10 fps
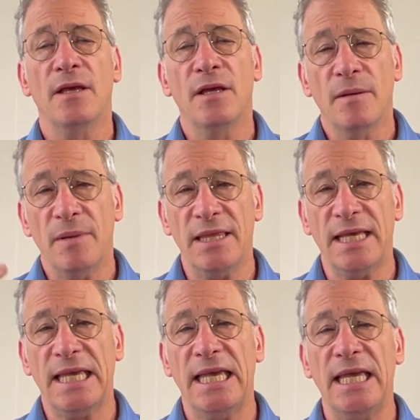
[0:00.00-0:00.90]
But the
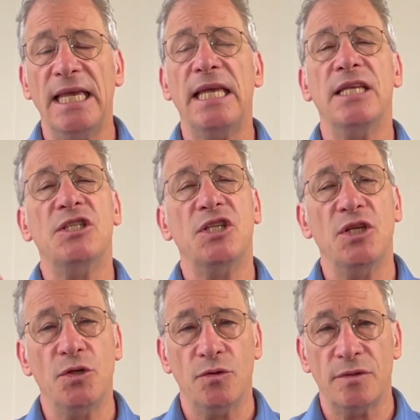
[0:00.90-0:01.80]
key is to
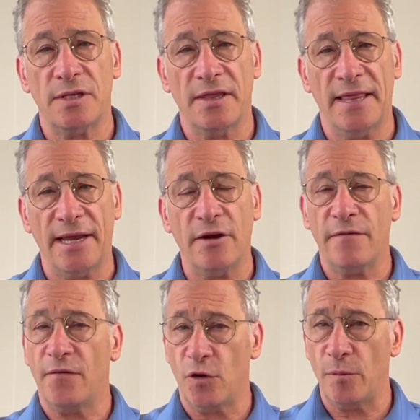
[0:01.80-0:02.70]
use their
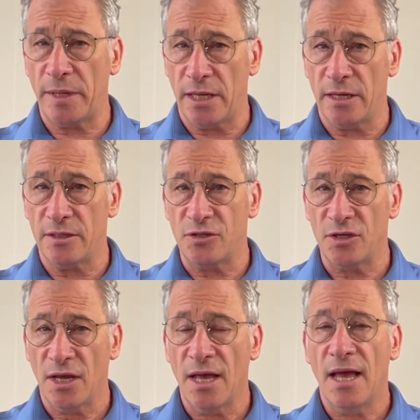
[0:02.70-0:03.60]
verbiage
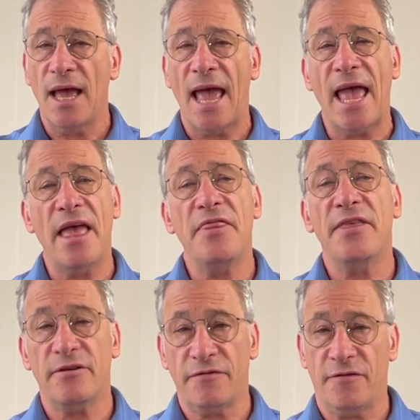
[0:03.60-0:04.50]
and
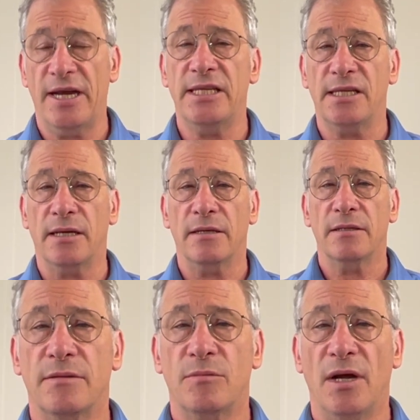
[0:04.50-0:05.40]
their phrasing,
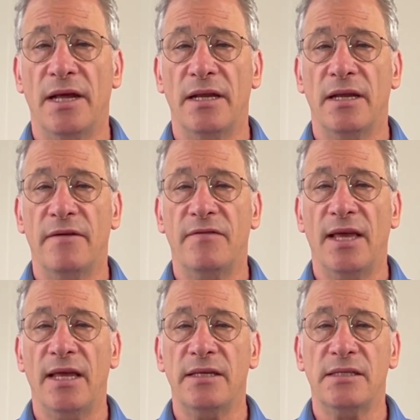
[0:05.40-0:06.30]
right? If
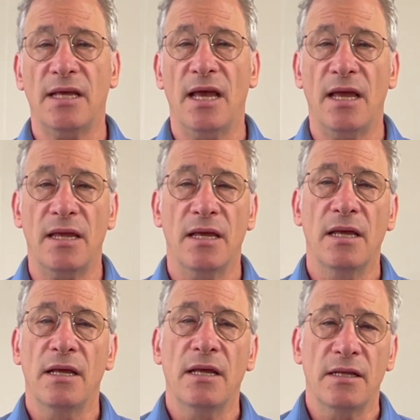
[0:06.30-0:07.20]
they say,
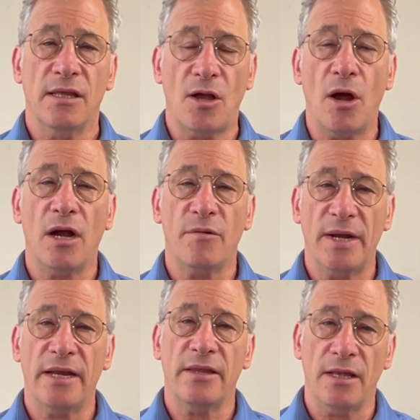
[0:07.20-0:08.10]
the car
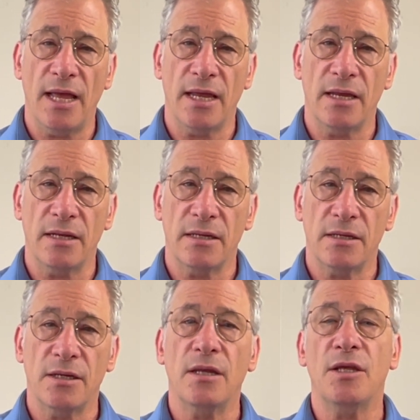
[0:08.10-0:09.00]
ran the light,
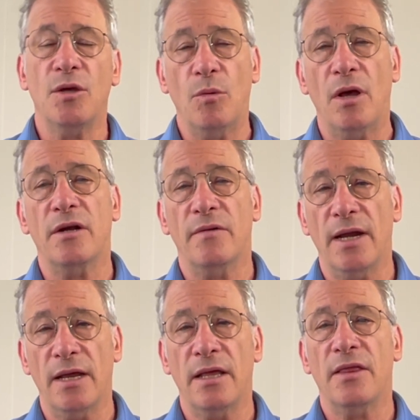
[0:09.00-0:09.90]
you want to
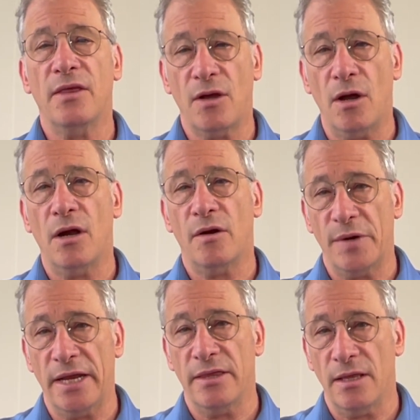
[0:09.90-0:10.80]
write, the car
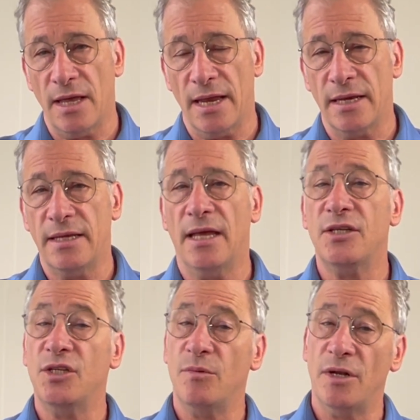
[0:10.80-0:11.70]
ran the light.
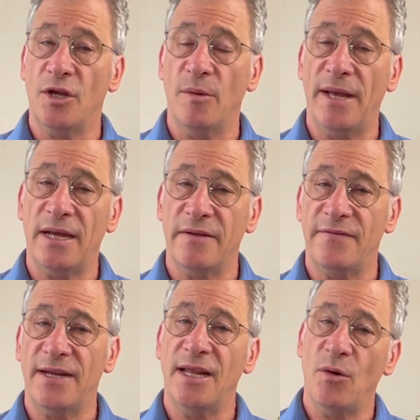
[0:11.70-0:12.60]
Yes, you want to go back and
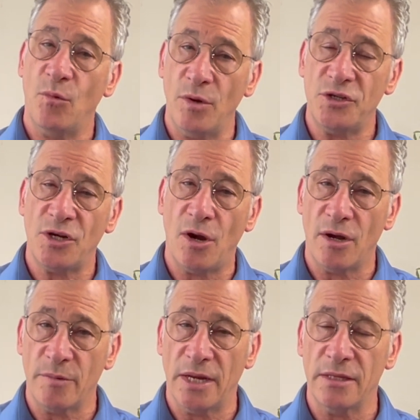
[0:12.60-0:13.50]
find out which
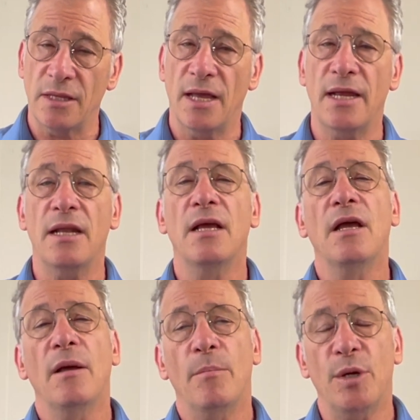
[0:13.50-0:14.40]
car ran the light,
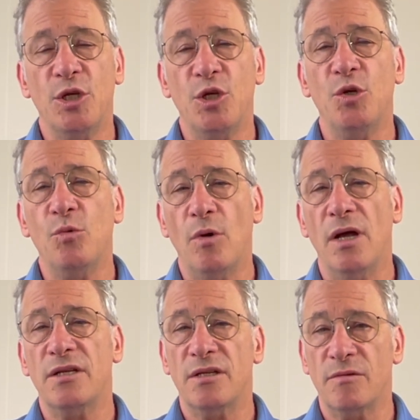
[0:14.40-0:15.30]
but you
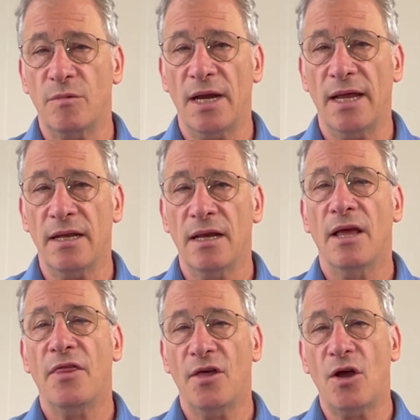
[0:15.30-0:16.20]
want to write,
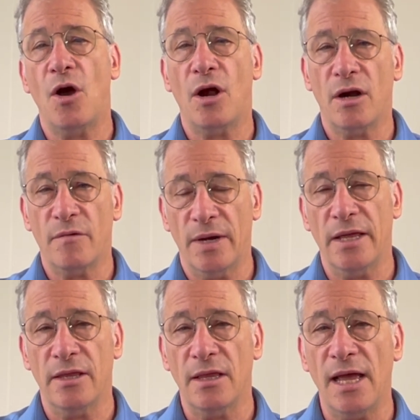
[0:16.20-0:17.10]
the car
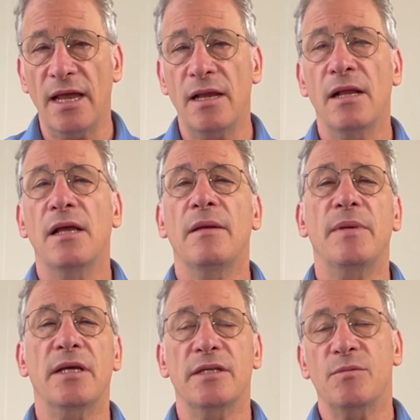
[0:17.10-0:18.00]
ran the light,
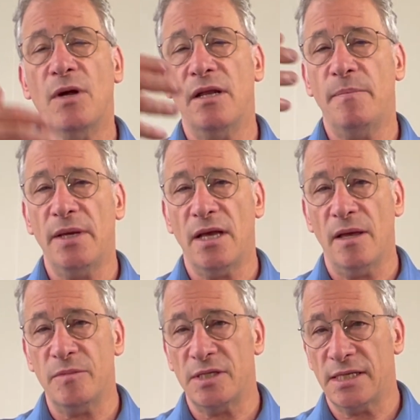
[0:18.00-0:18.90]
because when it
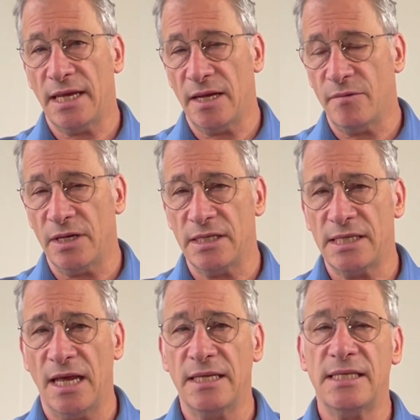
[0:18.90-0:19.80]
becomes this handwritten
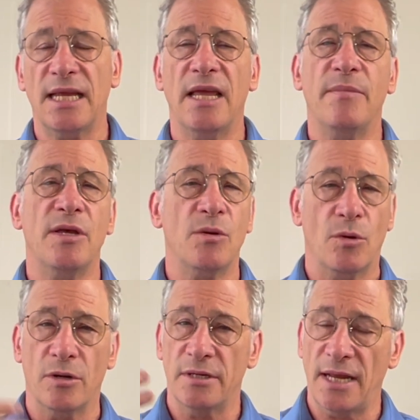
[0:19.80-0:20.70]
signed statement
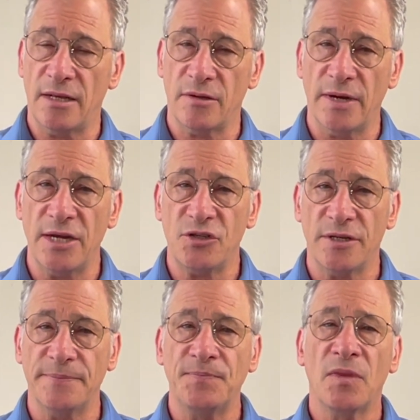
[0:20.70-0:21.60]
or a declaration,